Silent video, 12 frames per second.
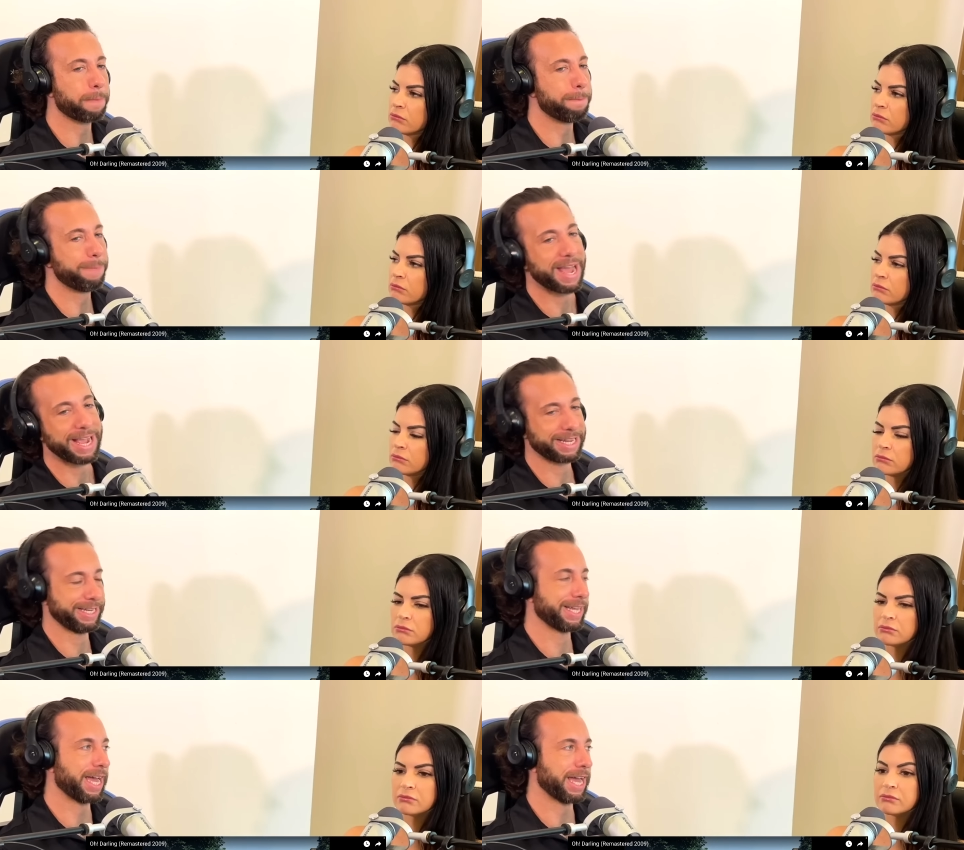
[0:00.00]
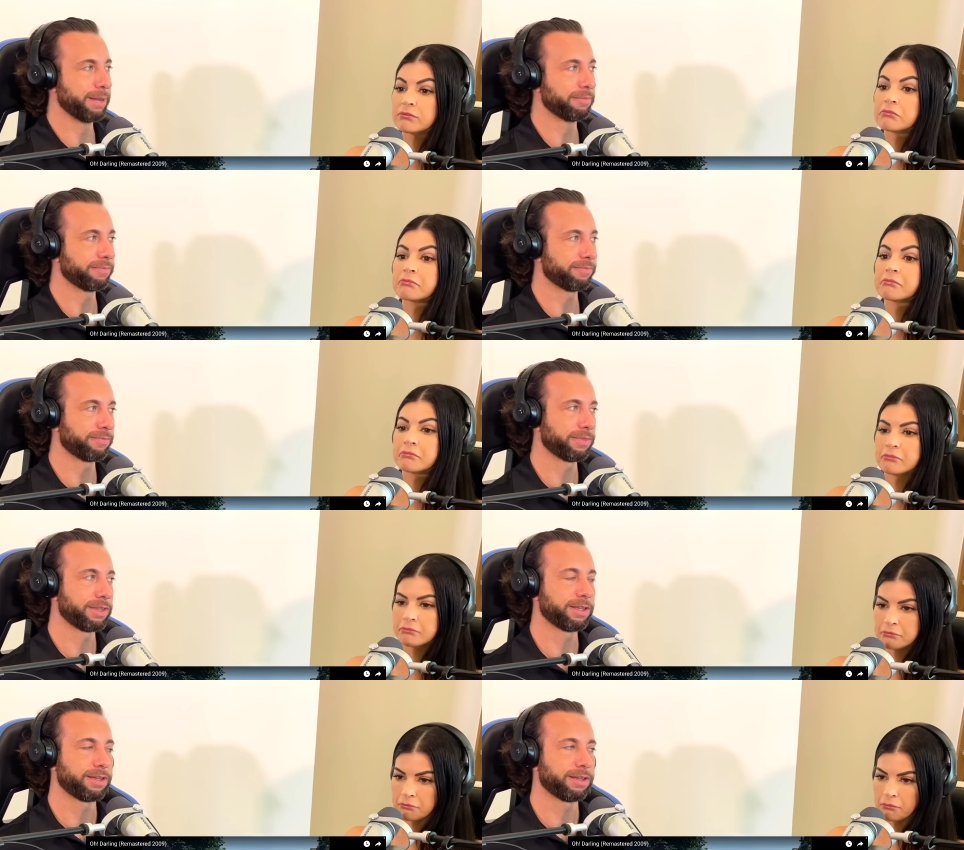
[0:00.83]
Speaker 1: going back in time.
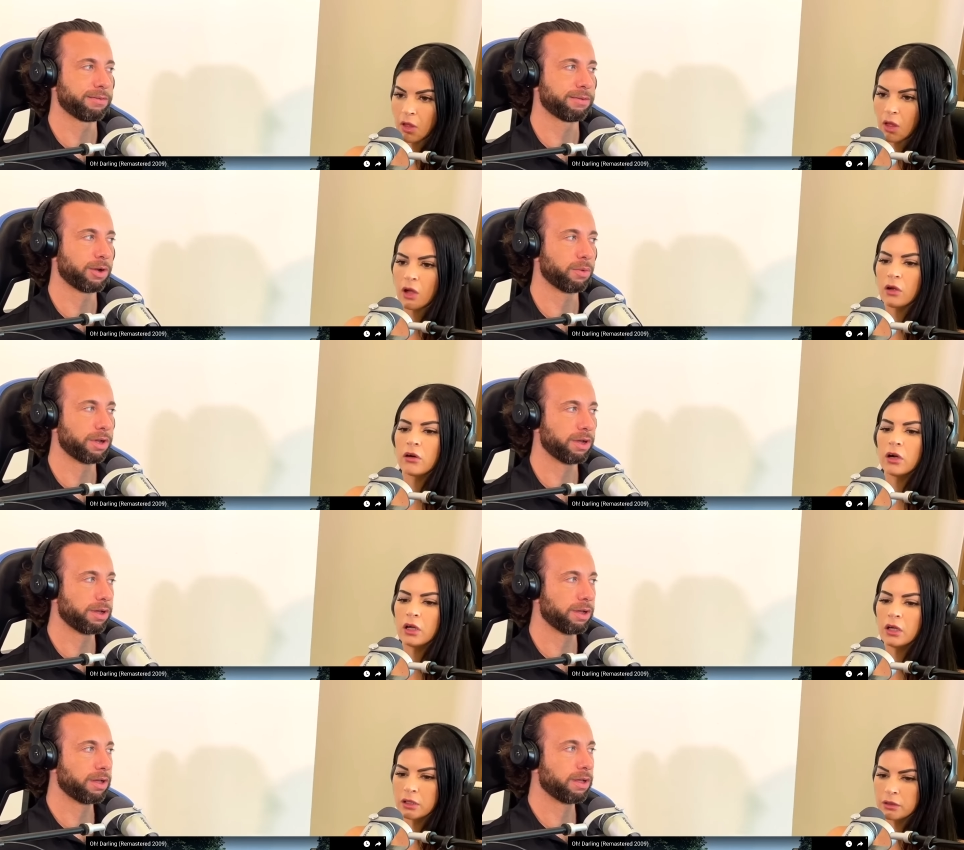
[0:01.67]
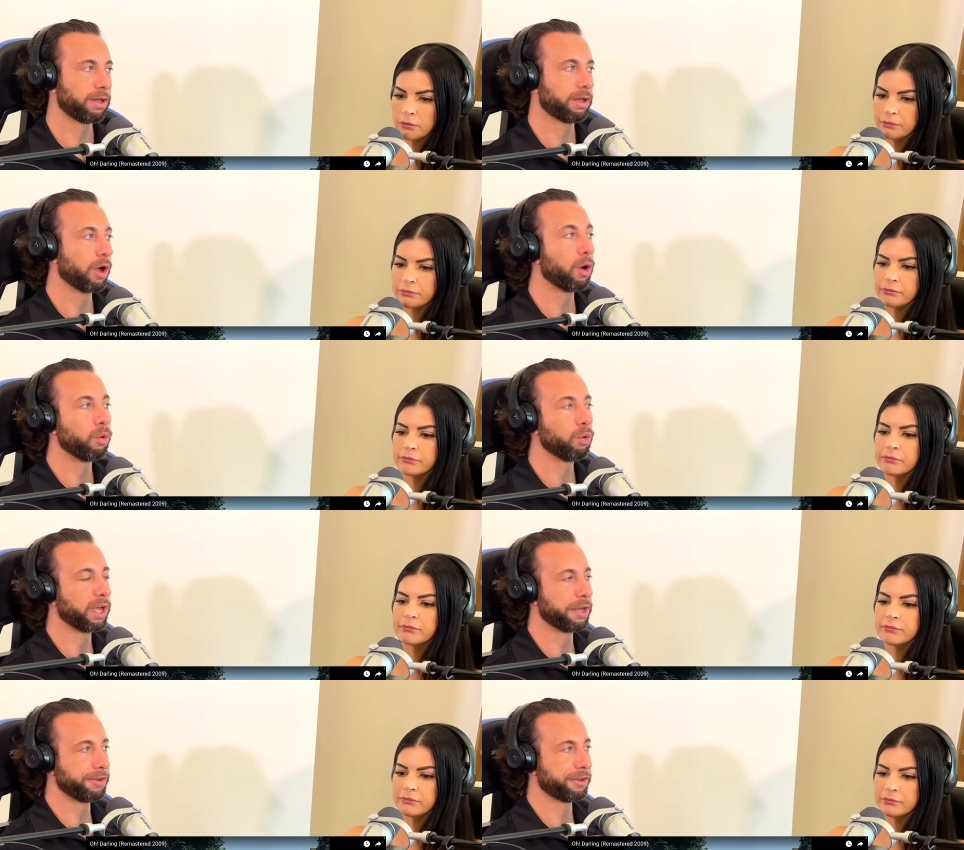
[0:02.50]
Speaker 2: Going All right.
Speaker 1: Oh,
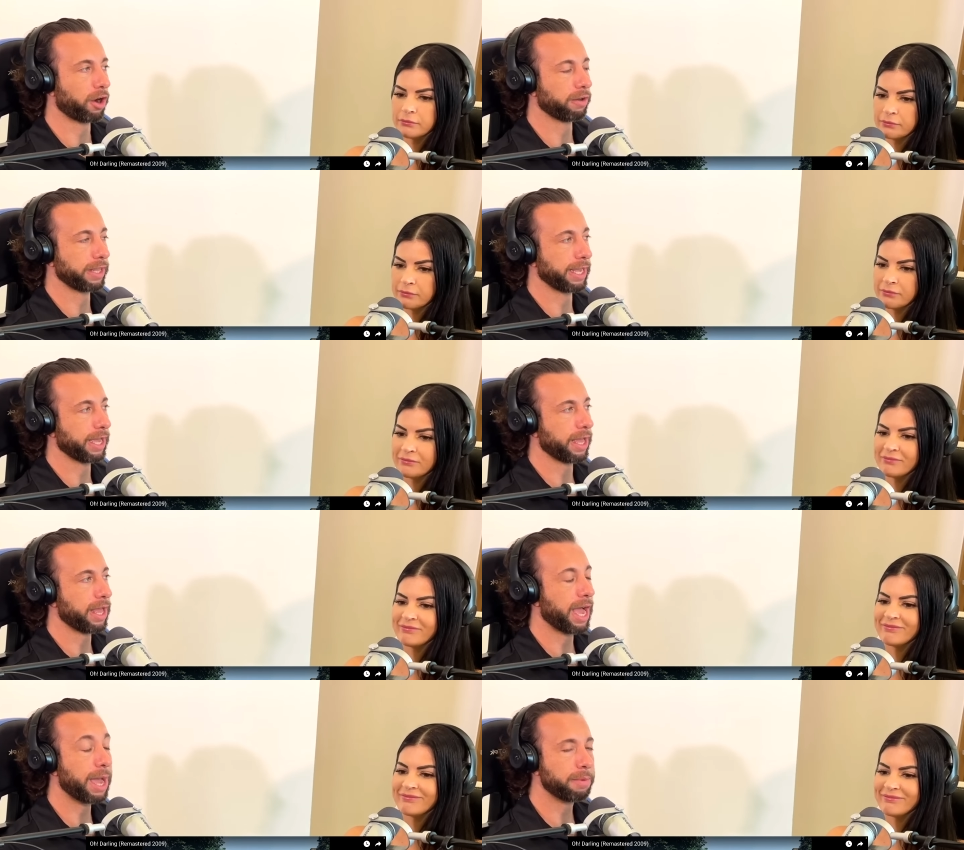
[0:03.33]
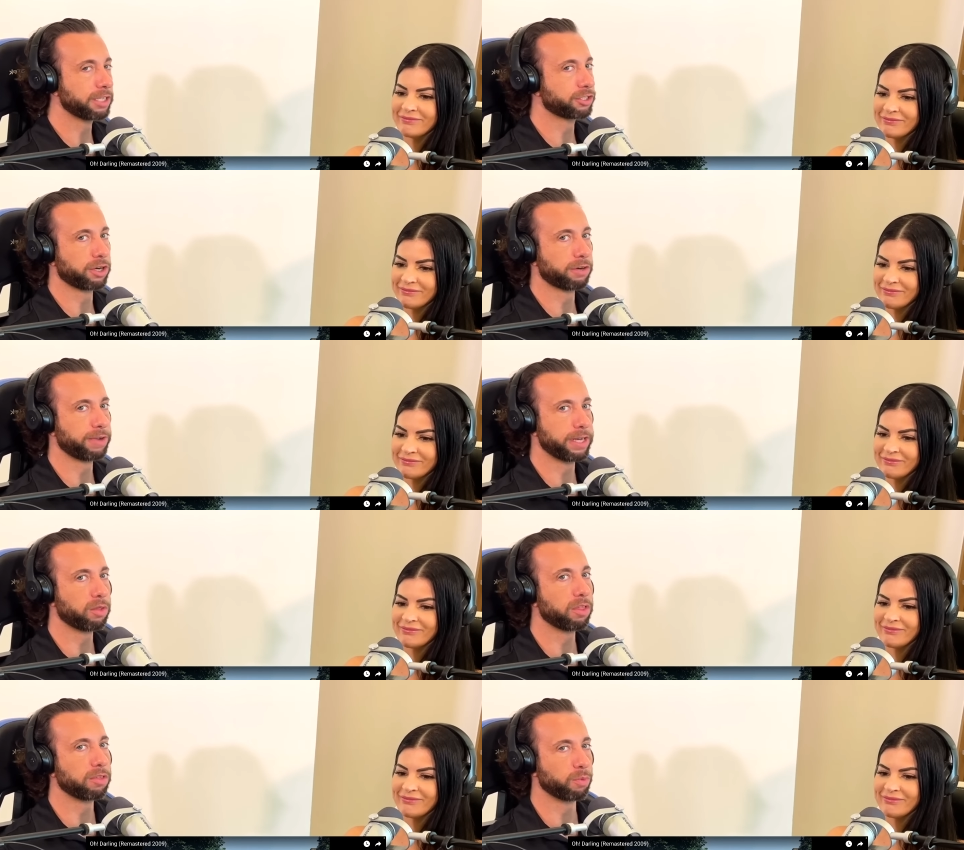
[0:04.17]
Darling. I'm not sure if I
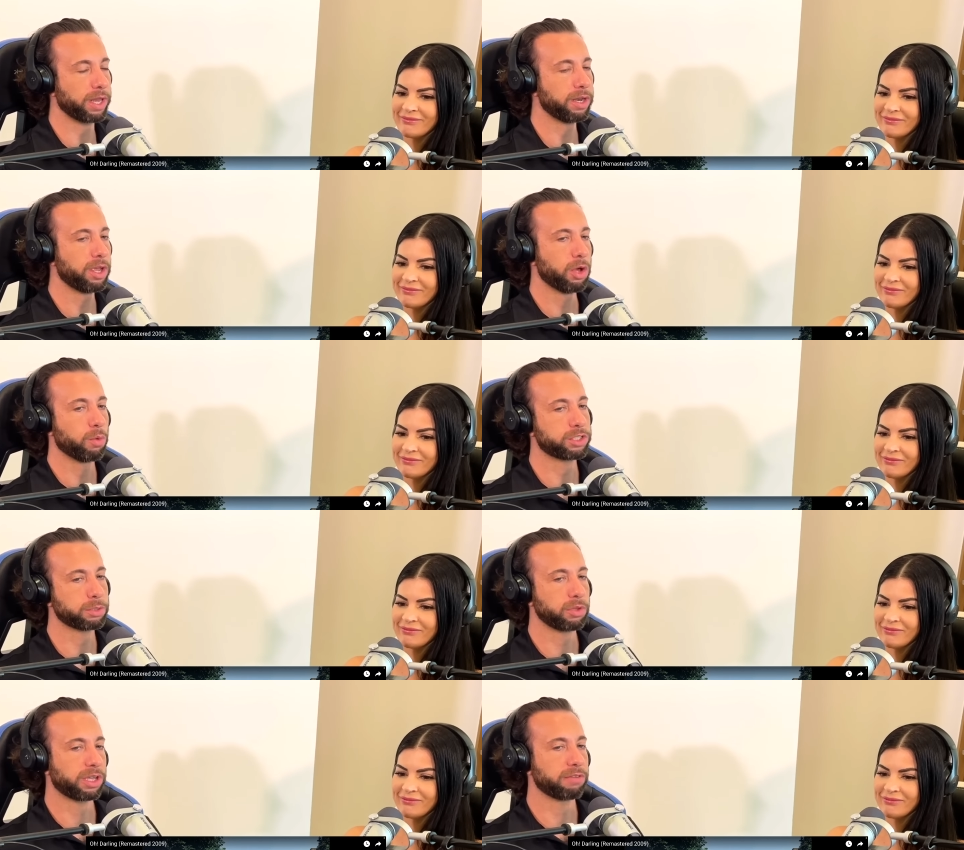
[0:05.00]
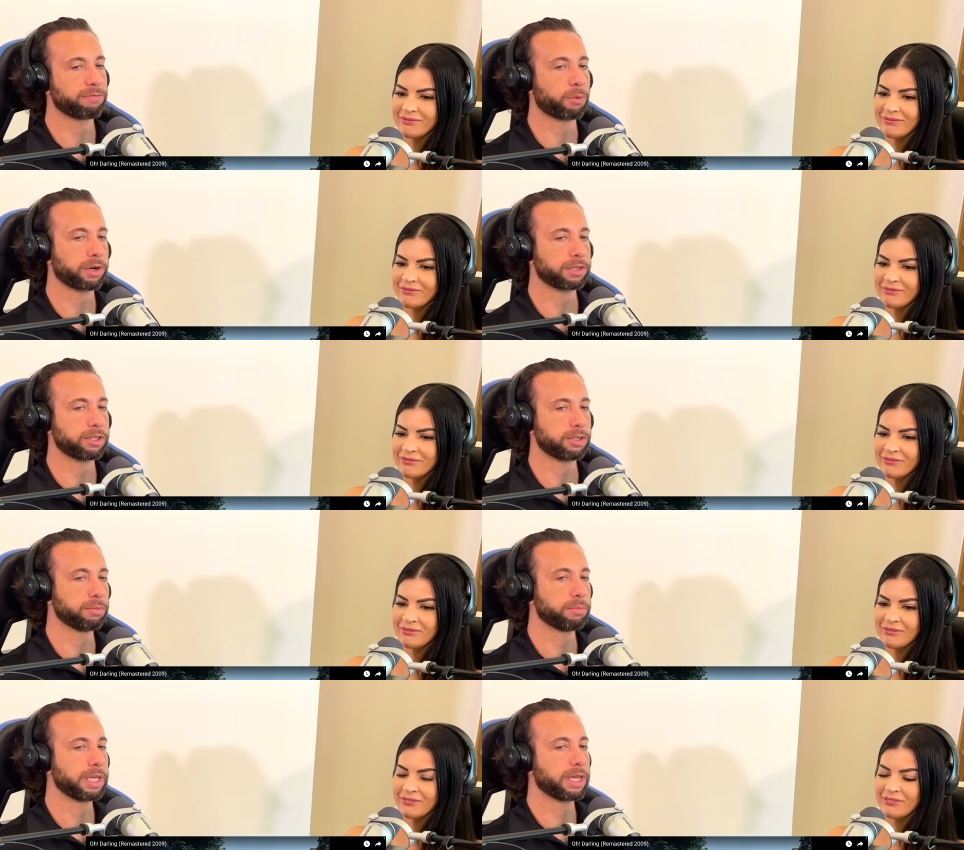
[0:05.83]
know this one, which I'm looking forward
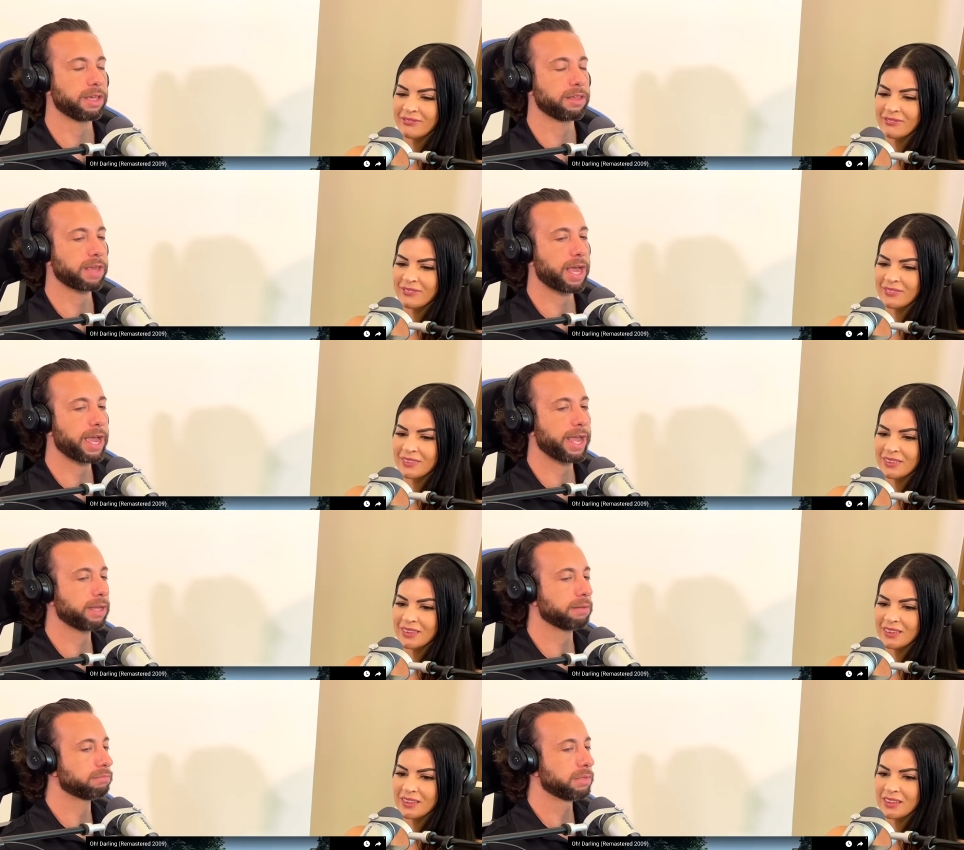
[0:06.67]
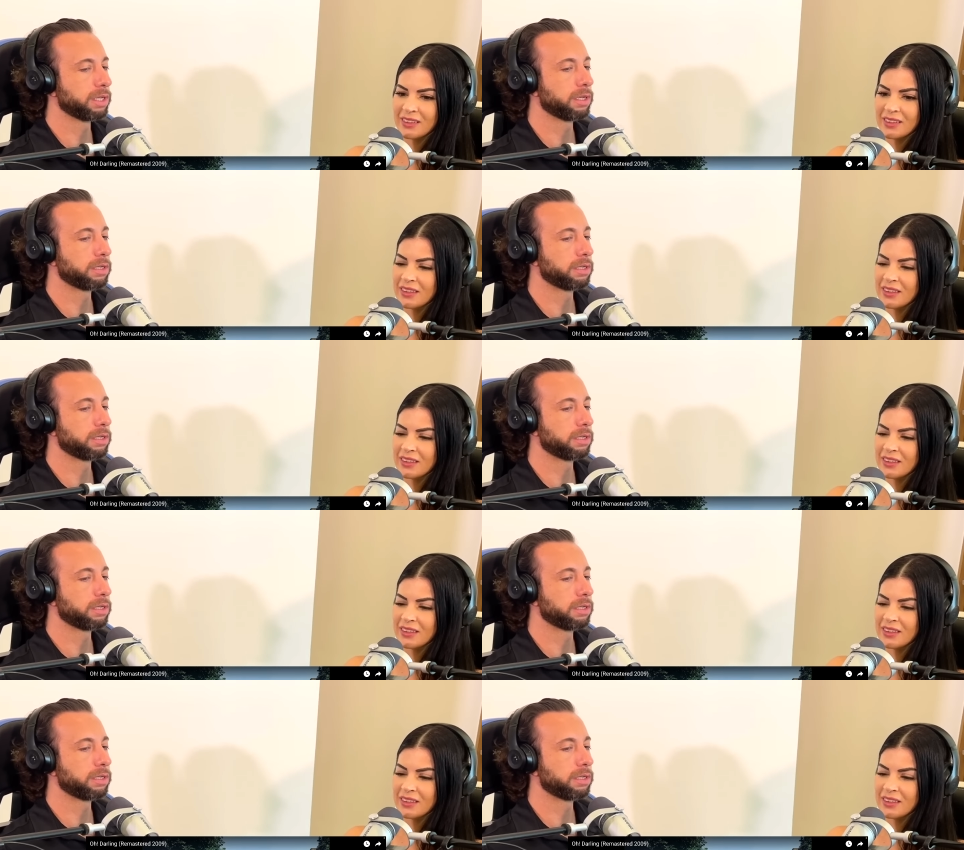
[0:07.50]
to because I,